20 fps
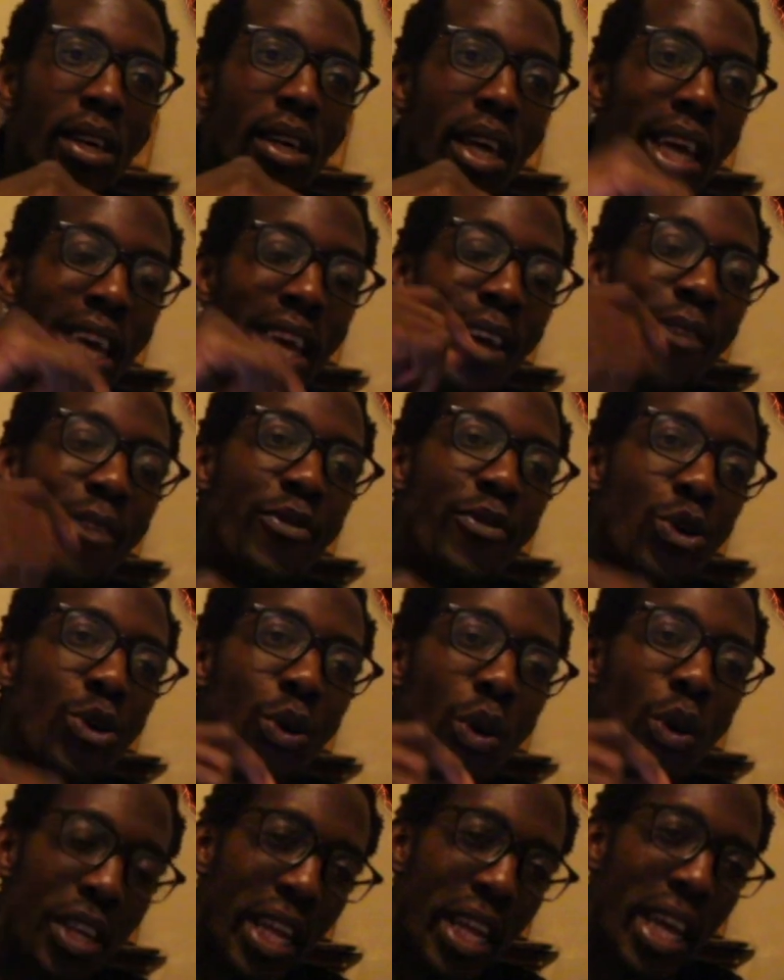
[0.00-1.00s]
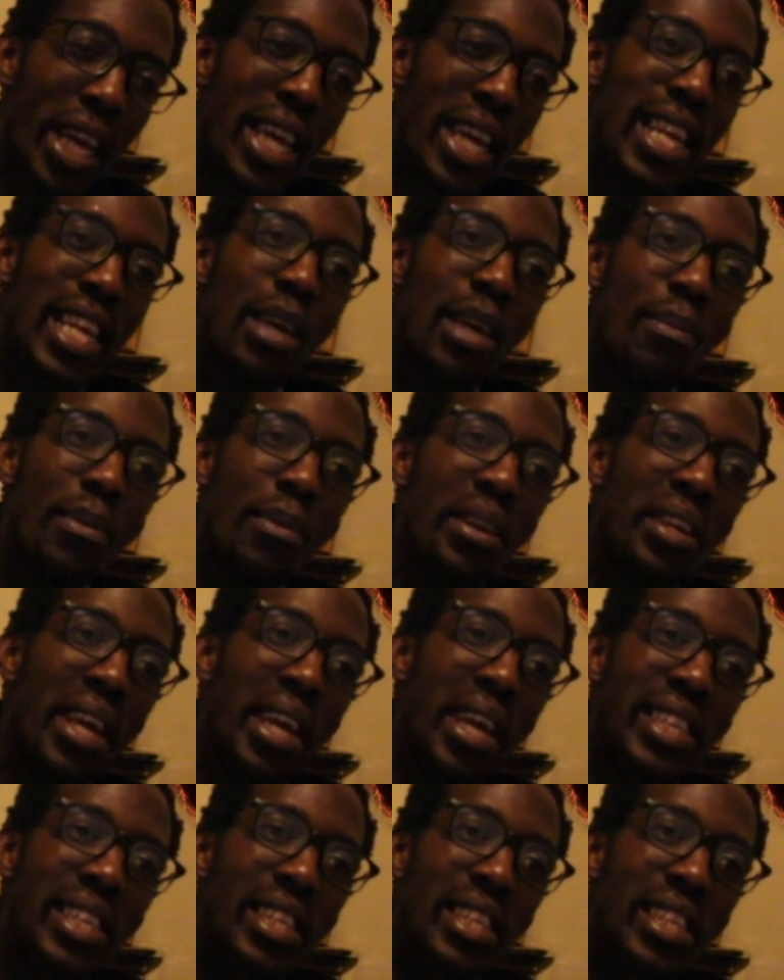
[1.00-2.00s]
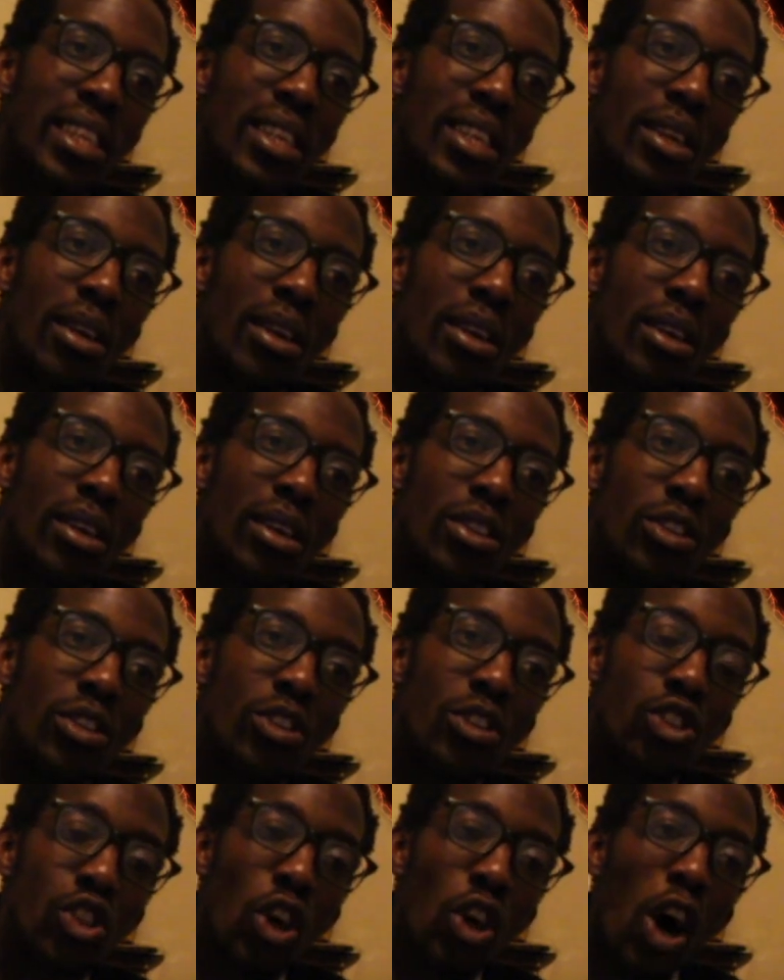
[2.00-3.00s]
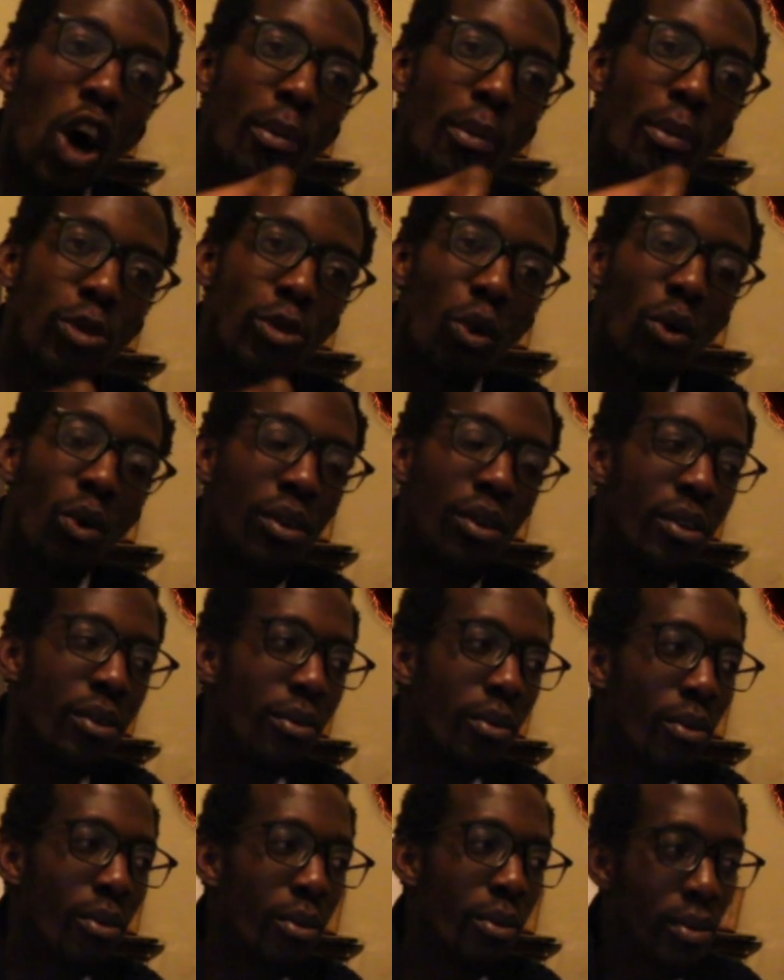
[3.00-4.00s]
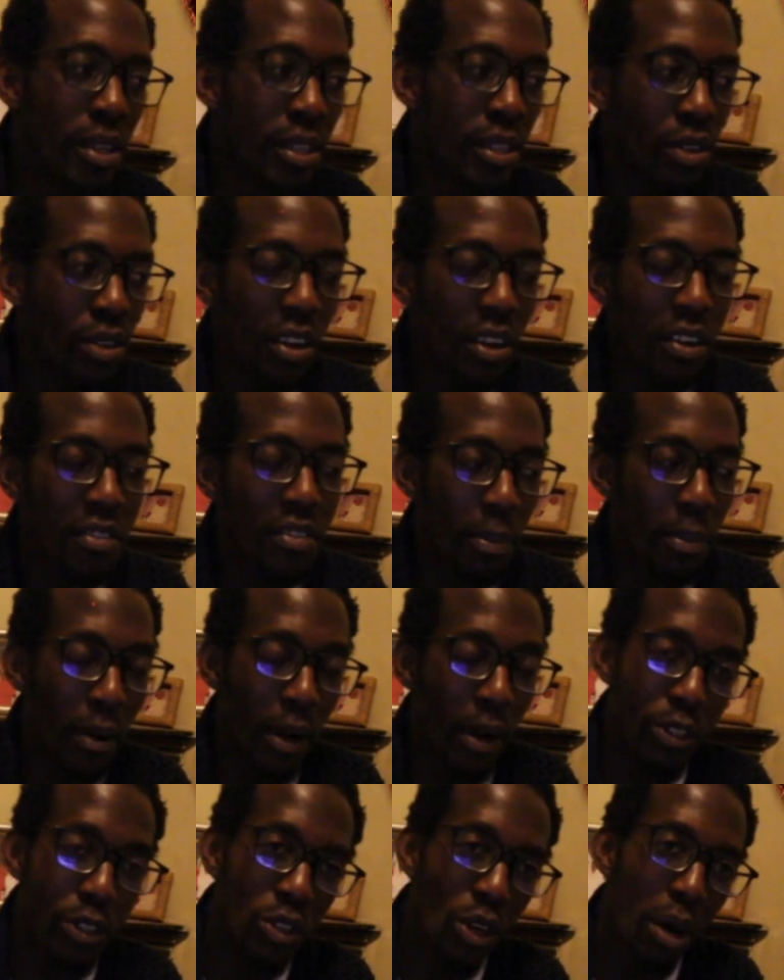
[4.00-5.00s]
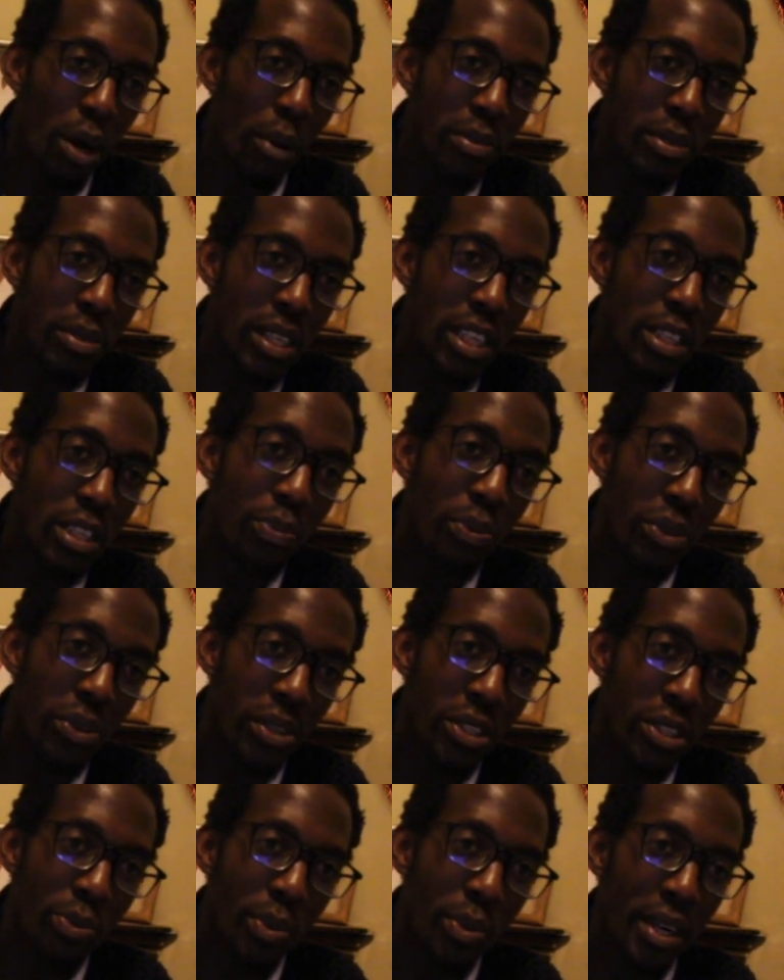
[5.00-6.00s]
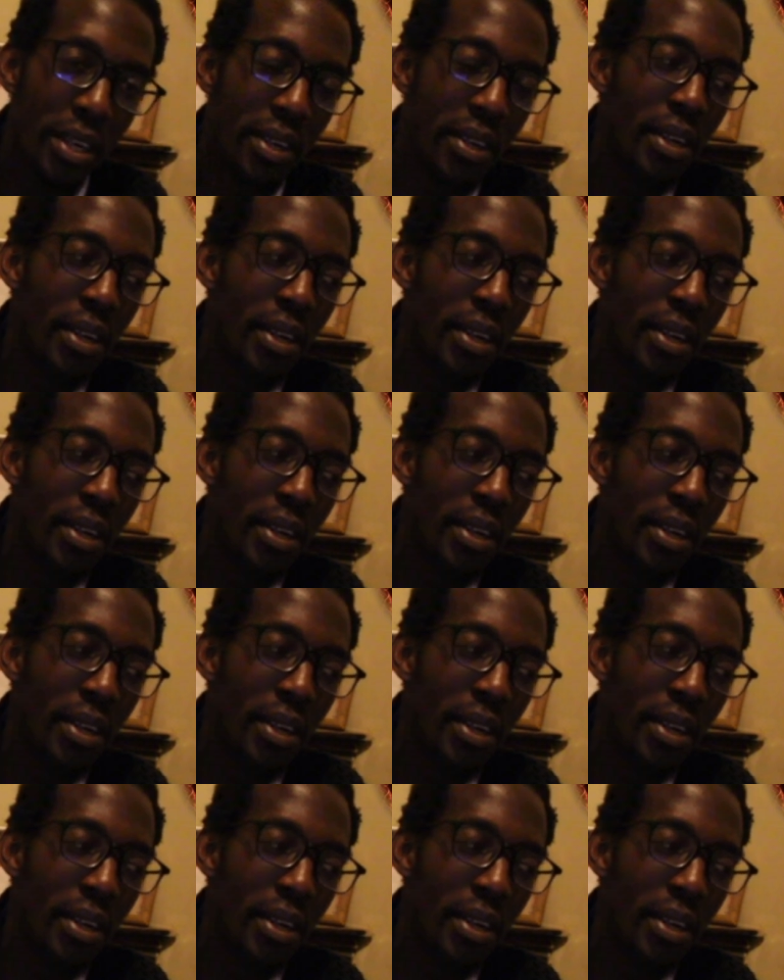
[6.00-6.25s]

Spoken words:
if you're gonna eliminate jobs, or it's not even about jobs. Let's put it this way.